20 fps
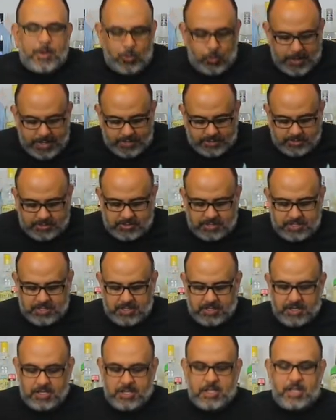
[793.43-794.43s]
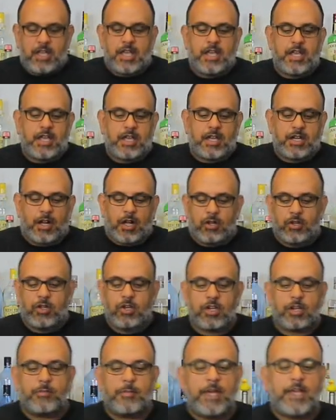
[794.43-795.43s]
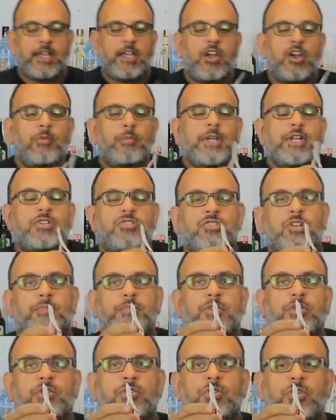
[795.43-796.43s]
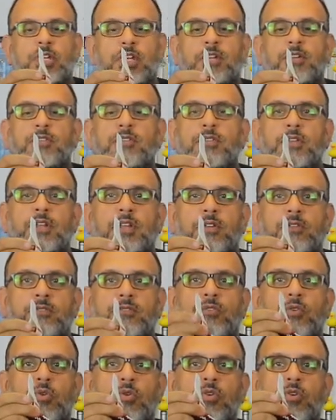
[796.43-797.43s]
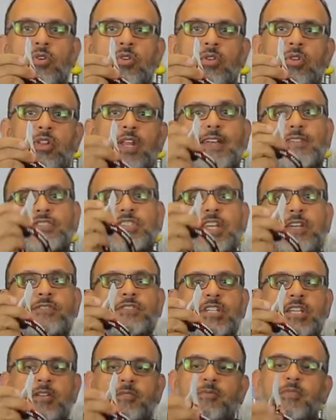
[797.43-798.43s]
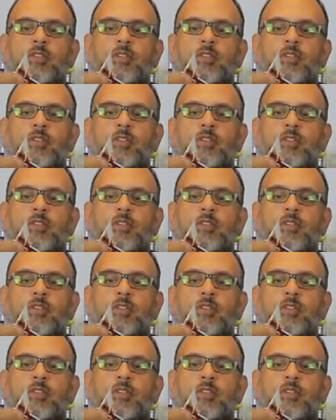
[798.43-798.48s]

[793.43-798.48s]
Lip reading: my waist, and I'll hook my carabiners up to it for life safety.